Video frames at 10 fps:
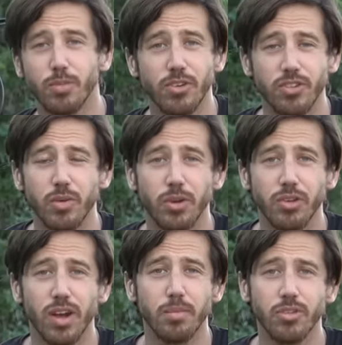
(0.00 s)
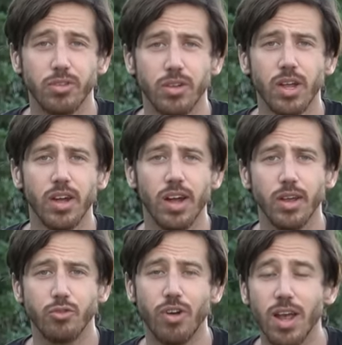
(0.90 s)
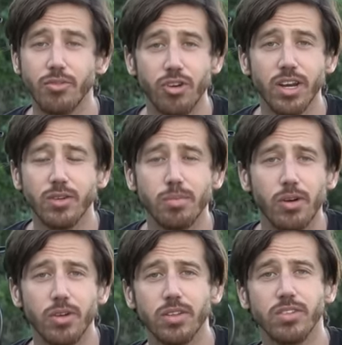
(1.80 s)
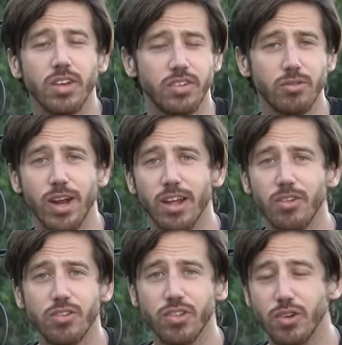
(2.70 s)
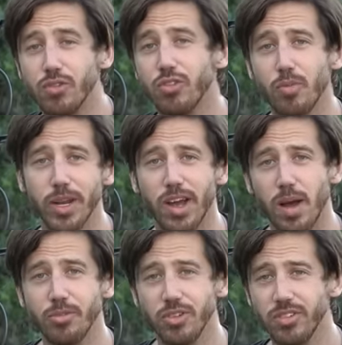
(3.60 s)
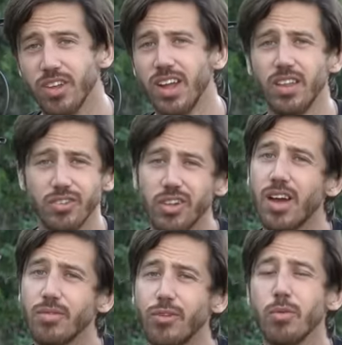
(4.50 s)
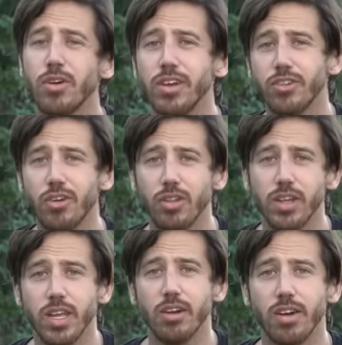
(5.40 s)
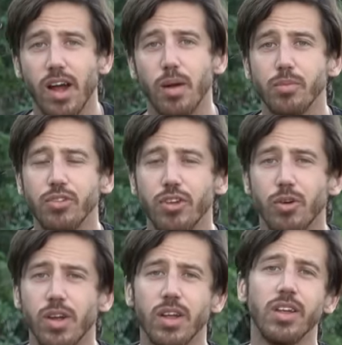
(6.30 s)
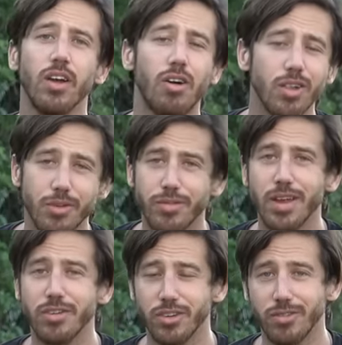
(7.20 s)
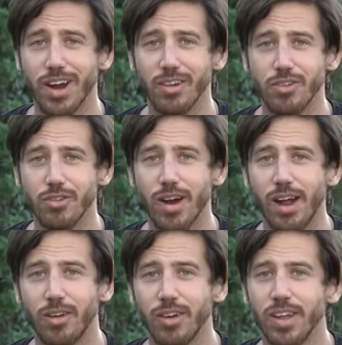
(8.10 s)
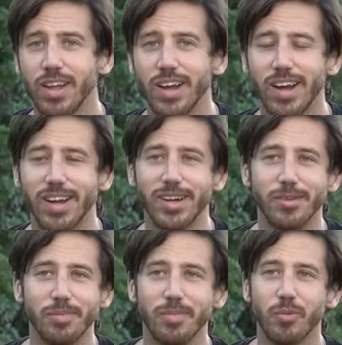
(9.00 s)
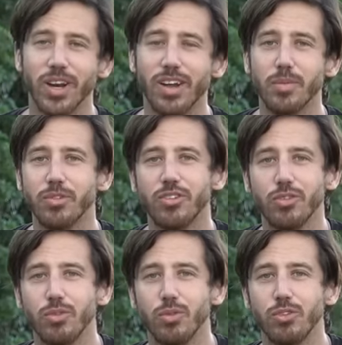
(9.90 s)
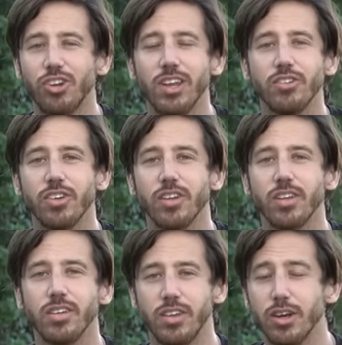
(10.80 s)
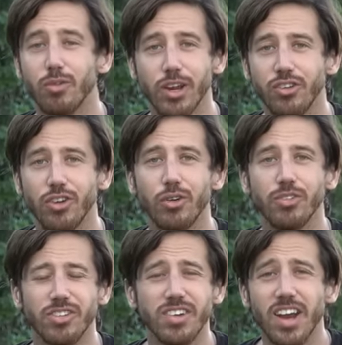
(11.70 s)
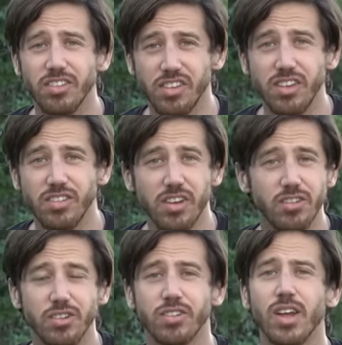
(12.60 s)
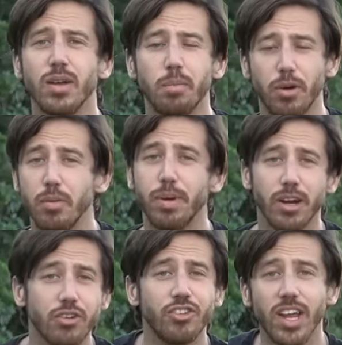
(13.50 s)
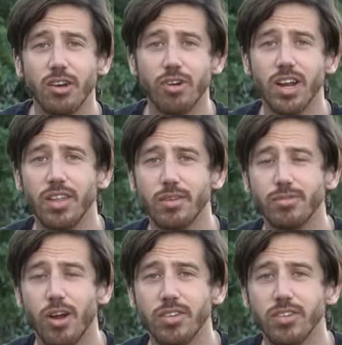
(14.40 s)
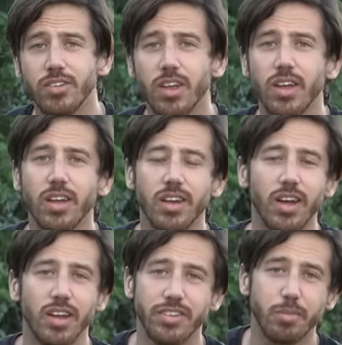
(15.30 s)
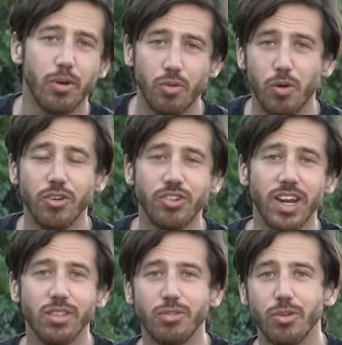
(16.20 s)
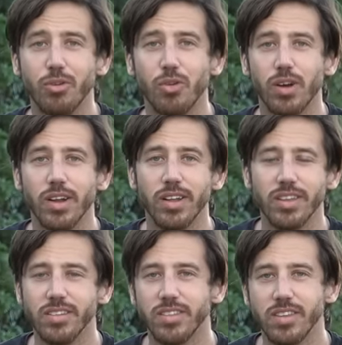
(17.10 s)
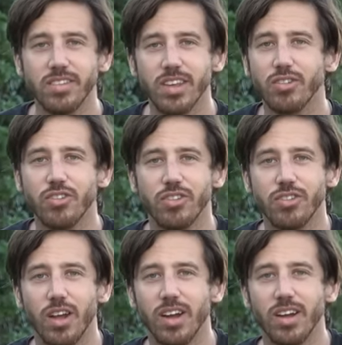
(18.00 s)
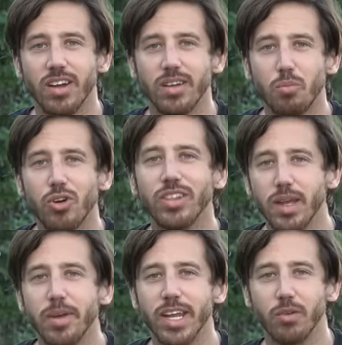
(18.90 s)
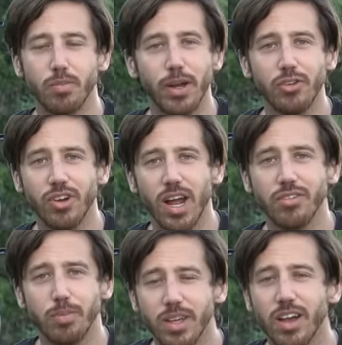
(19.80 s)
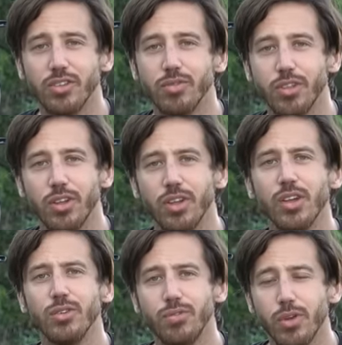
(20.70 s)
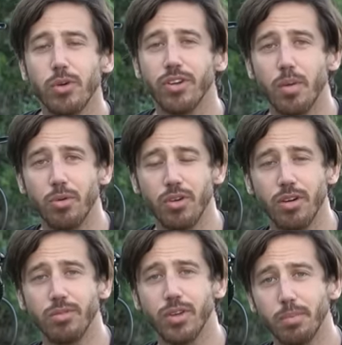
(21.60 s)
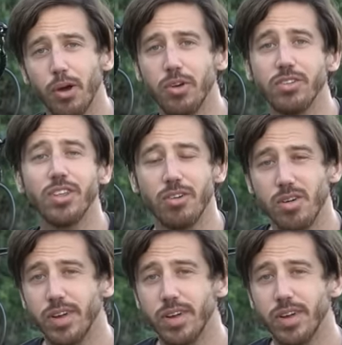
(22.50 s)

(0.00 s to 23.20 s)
especially when you come to uh, drivetrain components like derailleurs. There are so many options. There's a lot fewer internally geared hubs. So all of your favorite derailleurs are out. Um, when it comes to changing gear ratios, it's not as easy to just put a bigger chain ring on the front uh, to pull more chain through. Uh, these things are just uh, more limiting with belt drives because of the fewer number of components that are